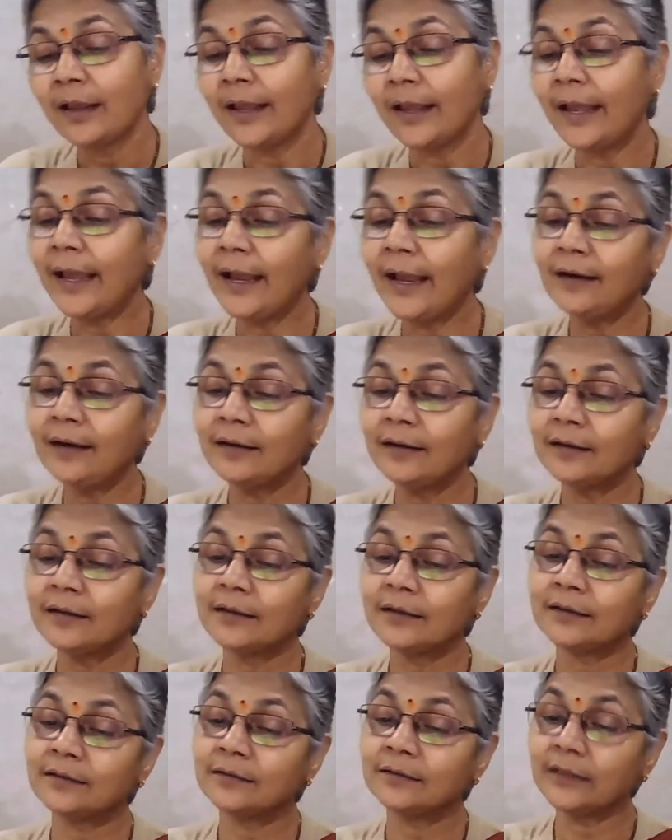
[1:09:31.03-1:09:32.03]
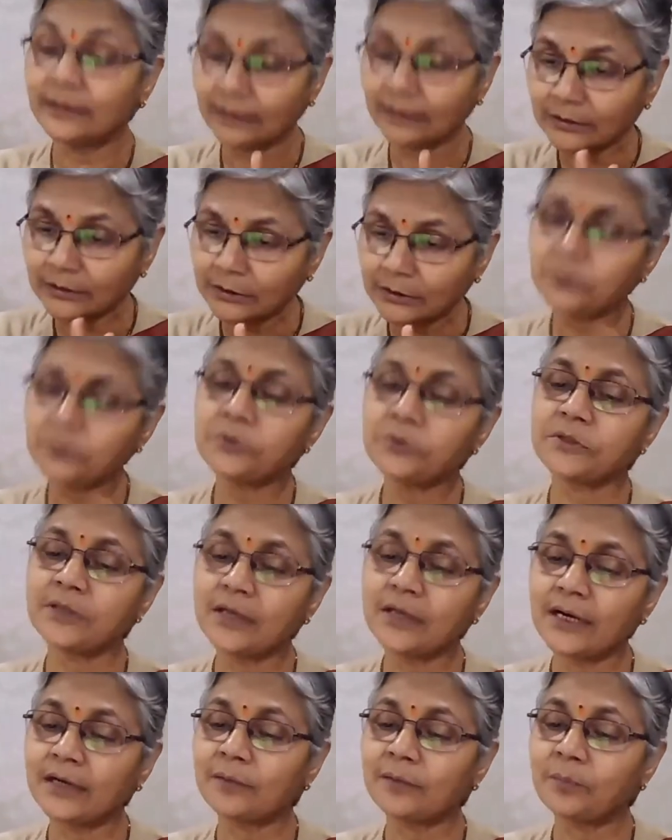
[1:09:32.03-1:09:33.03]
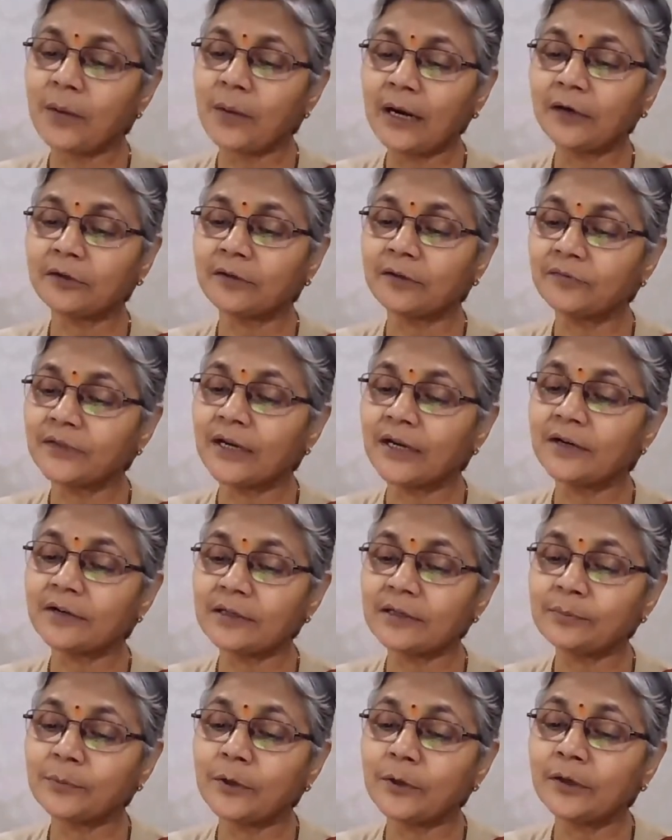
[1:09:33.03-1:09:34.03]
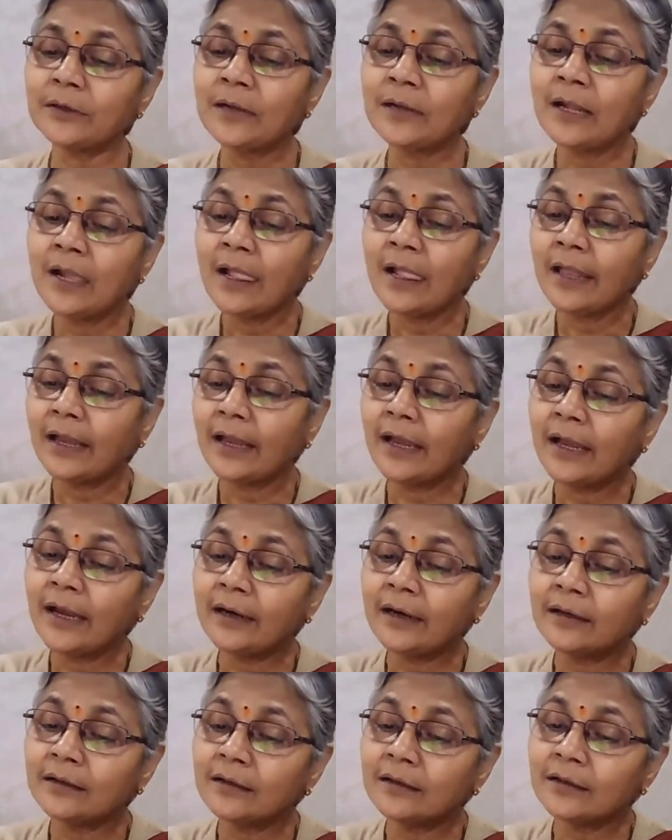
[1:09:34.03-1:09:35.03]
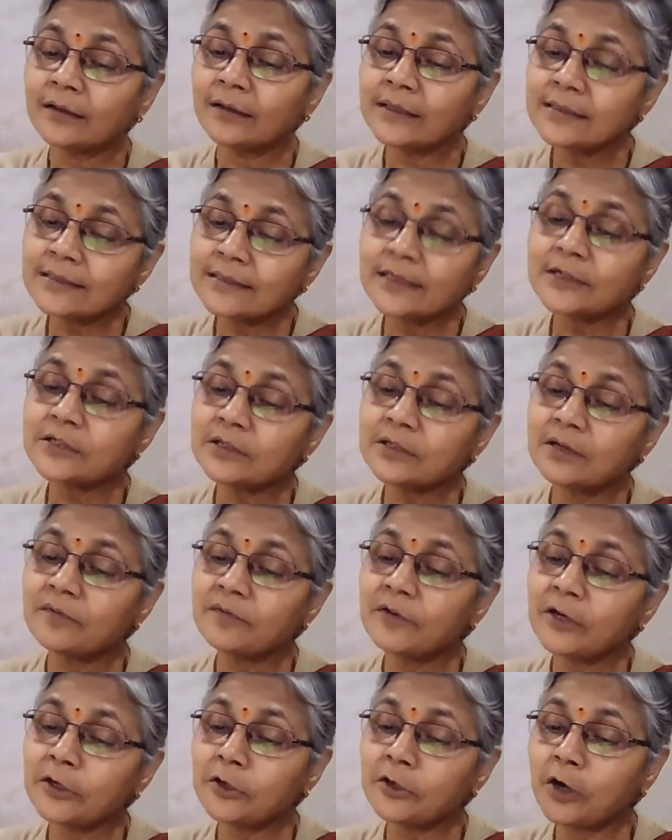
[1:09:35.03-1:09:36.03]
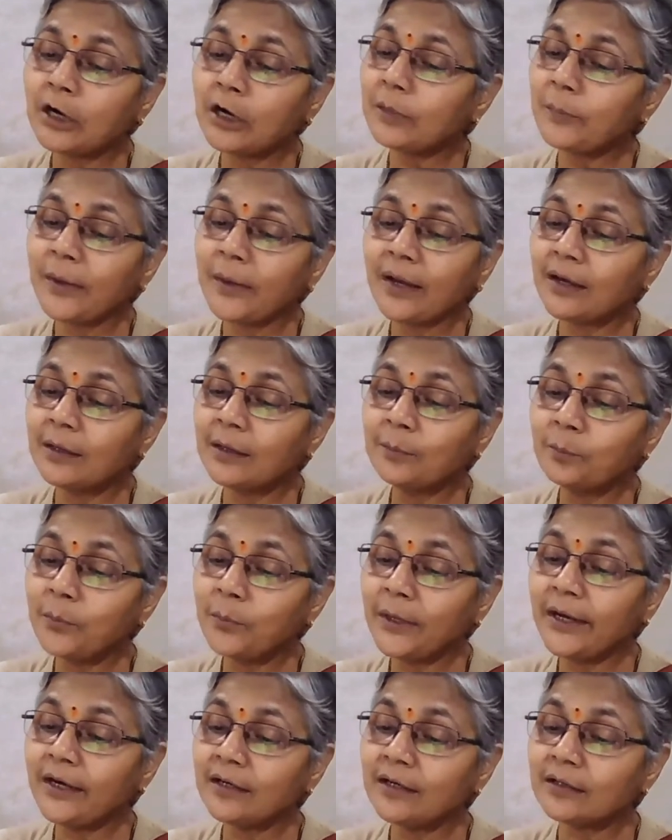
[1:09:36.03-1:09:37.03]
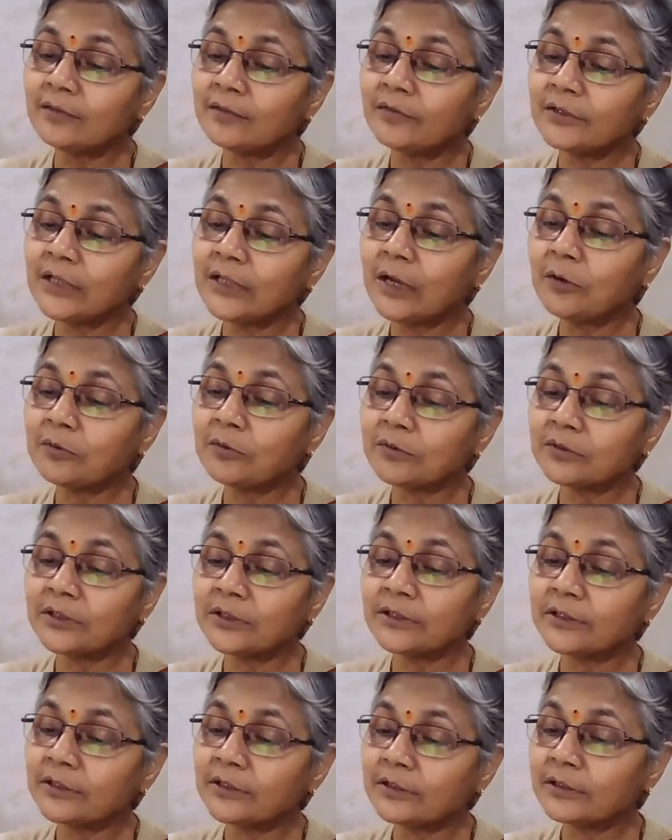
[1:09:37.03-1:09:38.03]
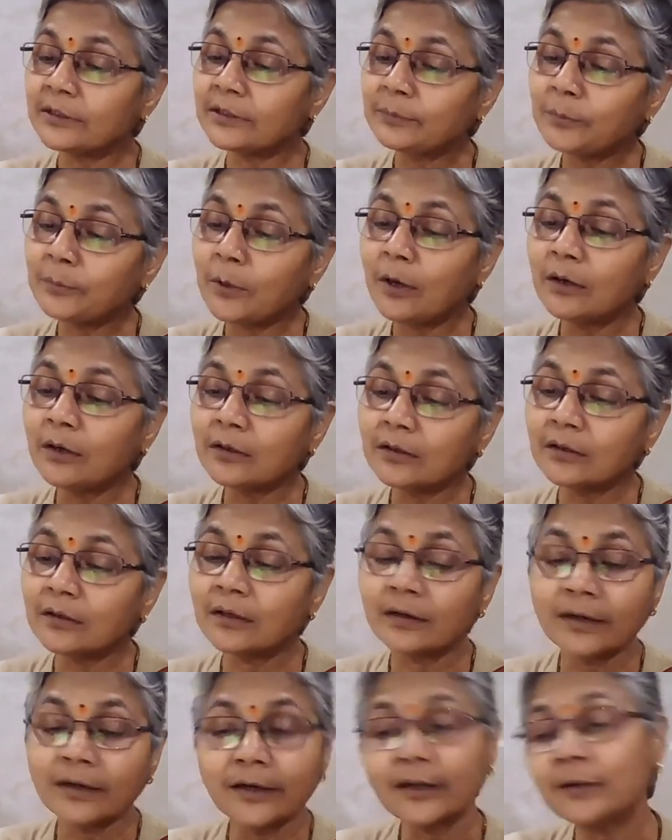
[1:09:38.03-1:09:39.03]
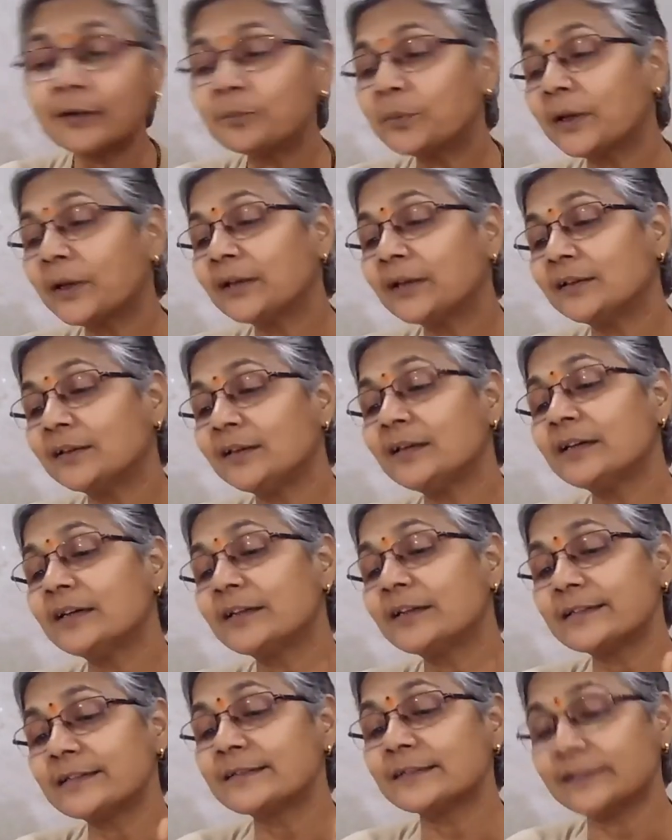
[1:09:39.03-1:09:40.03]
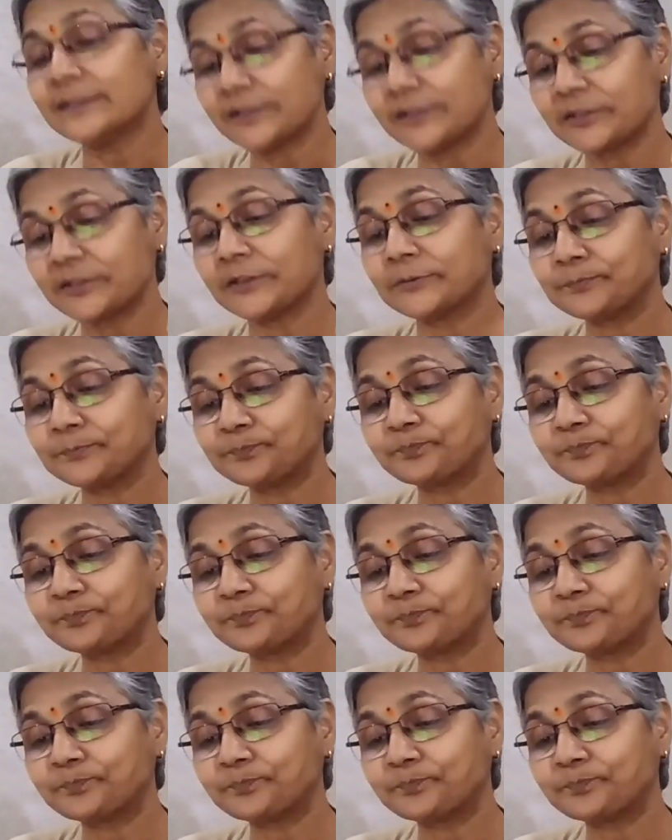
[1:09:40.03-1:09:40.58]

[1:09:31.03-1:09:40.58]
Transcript: and the conclusion part of that report. and research will not be complete without the report written by the researcher.